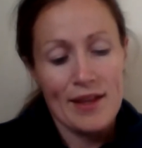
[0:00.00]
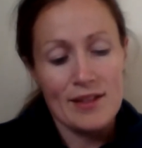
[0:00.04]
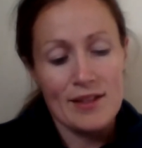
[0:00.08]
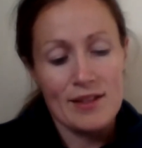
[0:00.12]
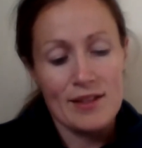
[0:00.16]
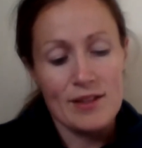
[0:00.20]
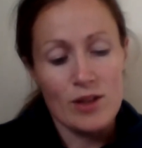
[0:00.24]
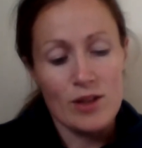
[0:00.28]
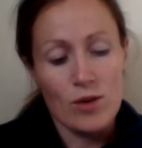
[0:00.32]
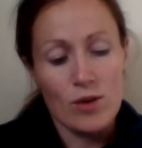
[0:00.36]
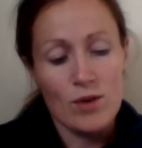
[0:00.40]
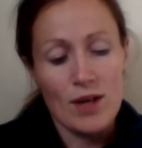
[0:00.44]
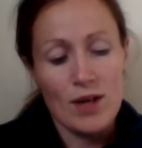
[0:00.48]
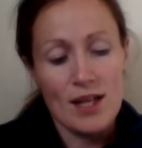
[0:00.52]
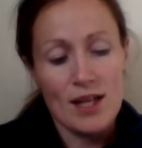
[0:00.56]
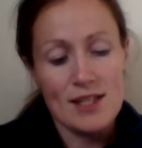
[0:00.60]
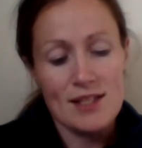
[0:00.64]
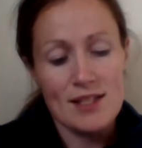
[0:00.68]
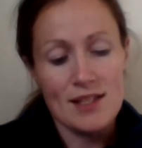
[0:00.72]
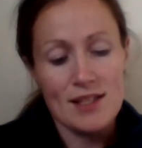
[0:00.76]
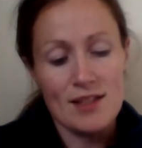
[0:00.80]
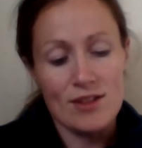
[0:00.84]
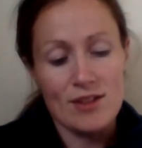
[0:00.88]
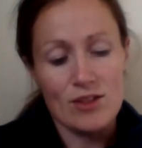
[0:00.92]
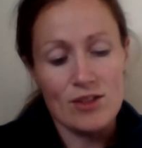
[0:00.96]
No
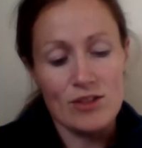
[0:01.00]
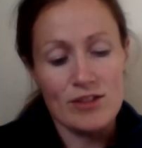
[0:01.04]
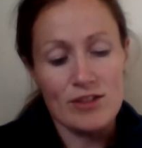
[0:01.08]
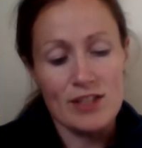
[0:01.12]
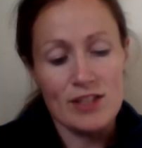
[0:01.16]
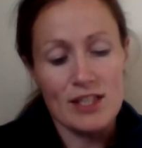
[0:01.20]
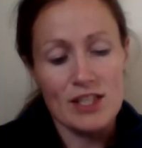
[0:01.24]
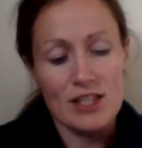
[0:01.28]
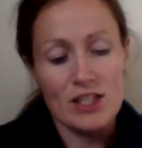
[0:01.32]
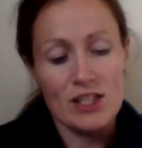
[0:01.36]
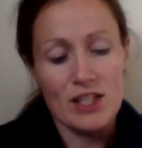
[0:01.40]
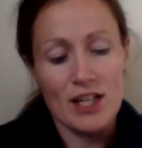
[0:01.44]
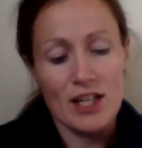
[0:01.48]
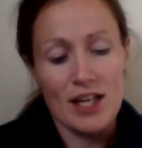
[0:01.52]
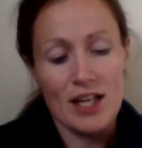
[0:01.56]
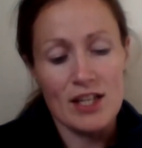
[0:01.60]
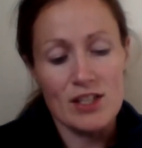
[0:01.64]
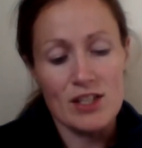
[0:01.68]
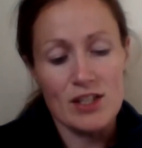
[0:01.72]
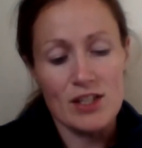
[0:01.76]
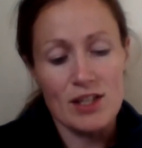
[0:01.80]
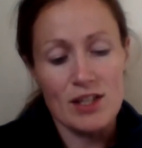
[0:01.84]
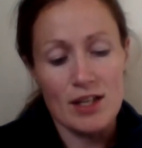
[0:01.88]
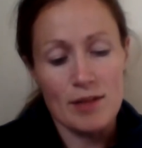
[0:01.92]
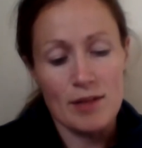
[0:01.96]
lesson or
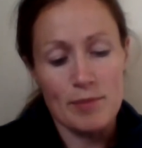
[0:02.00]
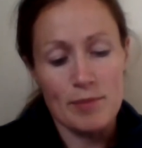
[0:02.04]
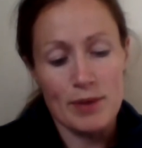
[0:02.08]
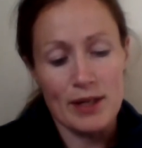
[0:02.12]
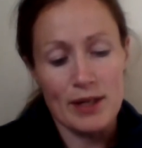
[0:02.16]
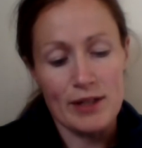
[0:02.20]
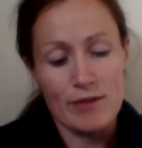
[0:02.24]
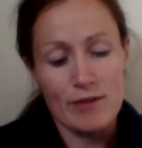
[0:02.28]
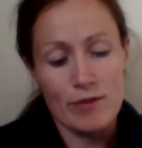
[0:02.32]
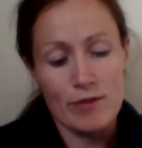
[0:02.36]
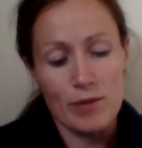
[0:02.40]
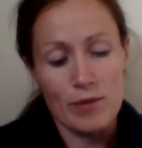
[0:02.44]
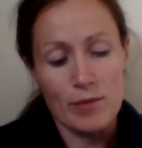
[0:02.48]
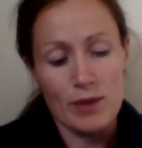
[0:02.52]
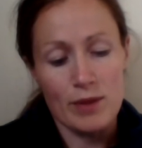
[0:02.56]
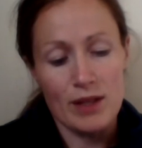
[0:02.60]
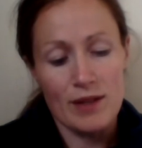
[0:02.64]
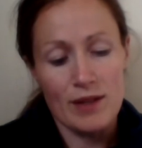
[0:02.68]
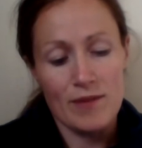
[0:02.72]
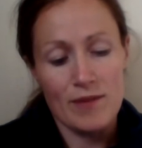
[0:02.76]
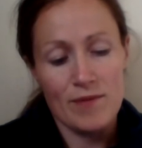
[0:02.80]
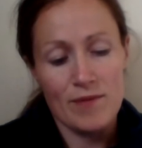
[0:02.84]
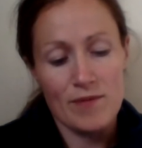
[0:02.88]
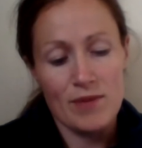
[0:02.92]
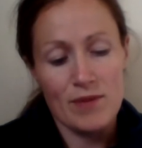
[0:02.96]
initiation apart from me.
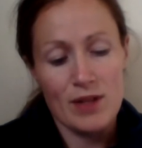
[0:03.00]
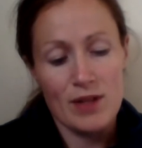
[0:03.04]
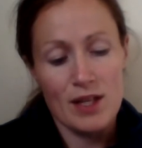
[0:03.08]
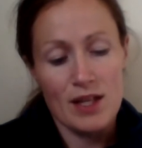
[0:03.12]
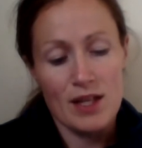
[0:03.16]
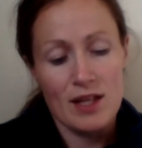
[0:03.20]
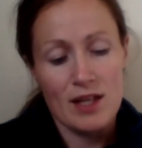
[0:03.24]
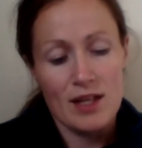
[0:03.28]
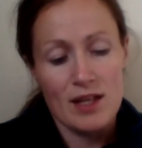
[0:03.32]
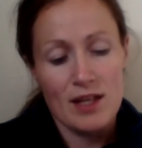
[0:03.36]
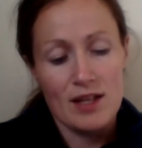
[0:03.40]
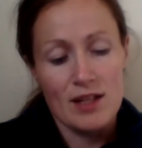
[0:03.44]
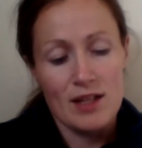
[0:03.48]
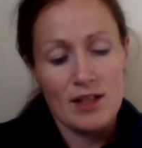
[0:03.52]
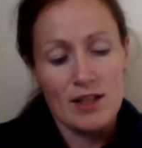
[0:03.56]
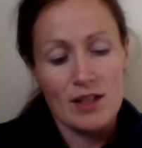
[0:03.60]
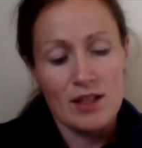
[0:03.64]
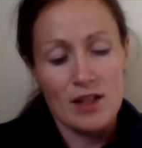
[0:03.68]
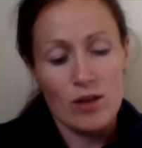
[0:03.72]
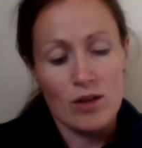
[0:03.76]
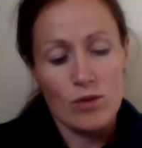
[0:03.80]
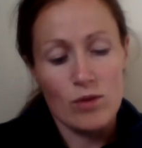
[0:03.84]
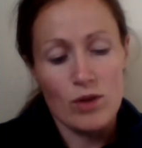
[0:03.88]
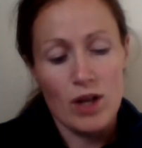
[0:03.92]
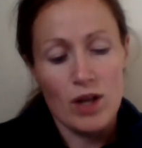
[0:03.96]

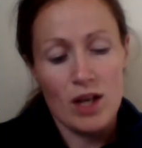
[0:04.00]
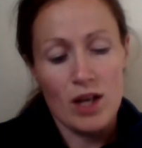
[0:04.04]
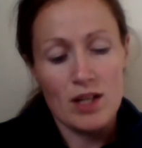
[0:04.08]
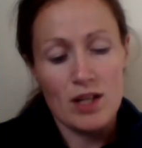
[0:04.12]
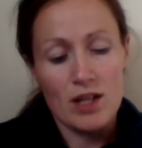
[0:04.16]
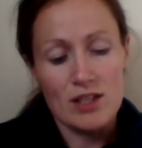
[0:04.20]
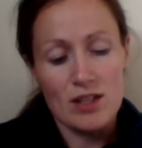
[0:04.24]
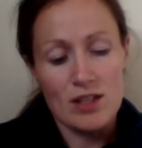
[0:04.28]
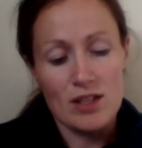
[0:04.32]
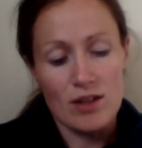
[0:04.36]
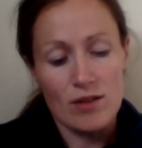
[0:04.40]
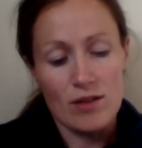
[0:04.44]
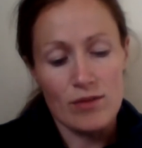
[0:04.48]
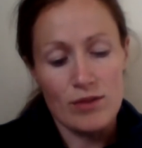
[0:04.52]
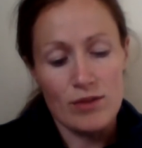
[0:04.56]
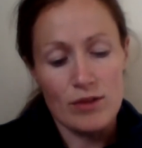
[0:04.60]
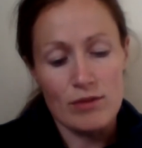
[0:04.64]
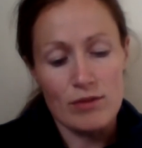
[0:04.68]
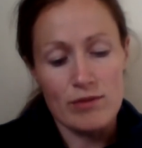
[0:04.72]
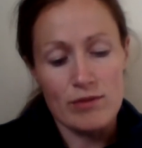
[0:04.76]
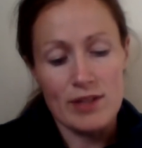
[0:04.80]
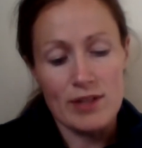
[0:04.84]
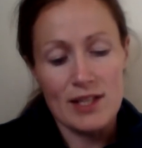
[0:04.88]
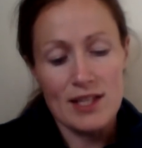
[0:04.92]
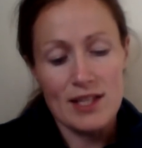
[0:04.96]
No knowledge of the
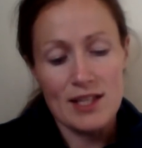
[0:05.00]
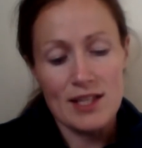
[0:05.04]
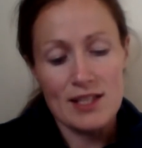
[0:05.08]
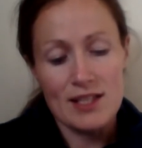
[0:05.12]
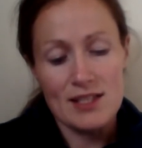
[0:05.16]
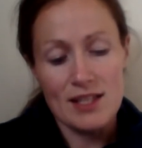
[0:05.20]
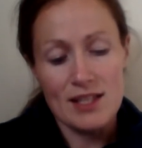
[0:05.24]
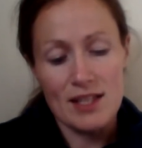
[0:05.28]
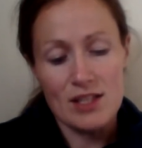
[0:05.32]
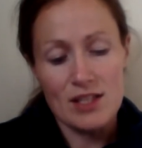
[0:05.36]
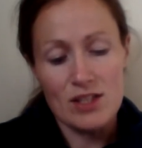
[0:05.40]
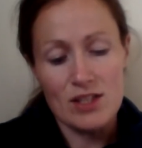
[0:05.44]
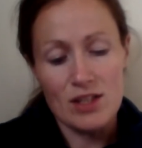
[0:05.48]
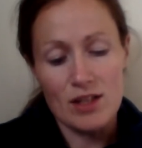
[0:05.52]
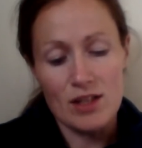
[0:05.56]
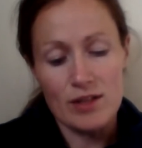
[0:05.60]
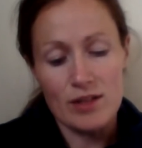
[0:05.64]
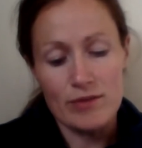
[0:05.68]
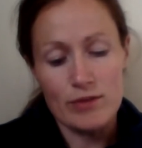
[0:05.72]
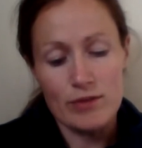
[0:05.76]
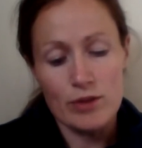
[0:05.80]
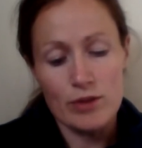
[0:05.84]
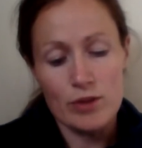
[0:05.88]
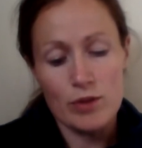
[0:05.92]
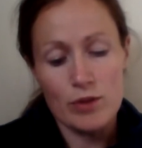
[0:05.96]
realization
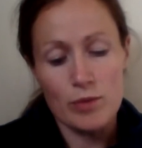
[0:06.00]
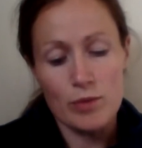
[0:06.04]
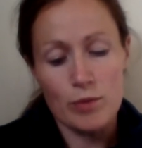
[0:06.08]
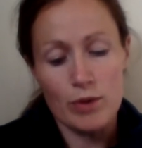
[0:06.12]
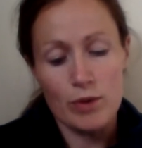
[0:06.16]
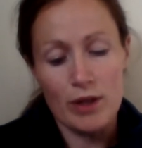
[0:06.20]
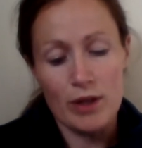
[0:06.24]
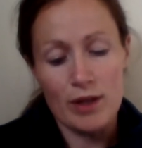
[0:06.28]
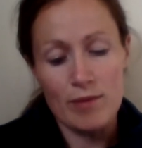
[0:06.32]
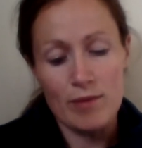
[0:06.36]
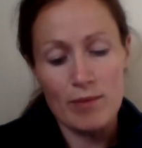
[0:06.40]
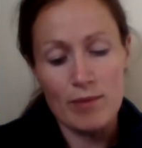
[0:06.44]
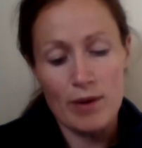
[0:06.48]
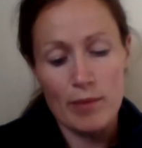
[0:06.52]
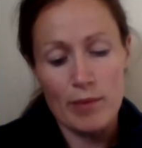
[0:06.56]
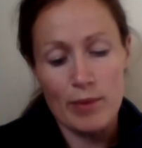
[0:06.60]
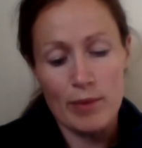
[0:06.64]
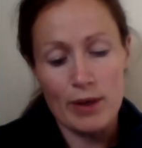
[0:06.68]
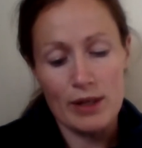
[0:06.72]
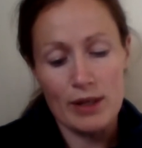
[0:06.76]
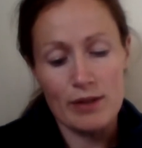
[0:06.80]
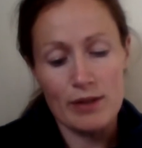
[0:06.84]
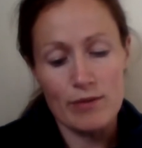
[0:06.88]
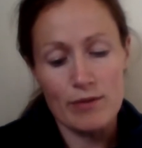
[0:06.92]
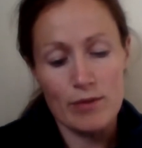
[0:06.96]
of the Supreme
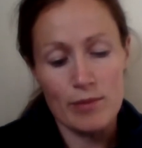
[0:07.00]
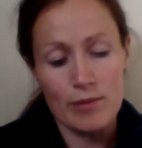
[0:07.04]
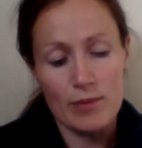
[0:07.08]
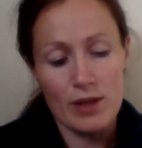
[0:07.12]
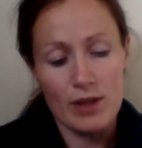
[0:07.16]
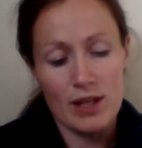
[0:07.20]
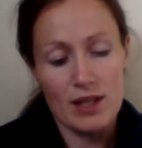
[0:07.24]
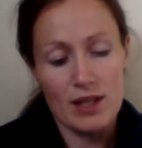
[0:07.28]
apart from me.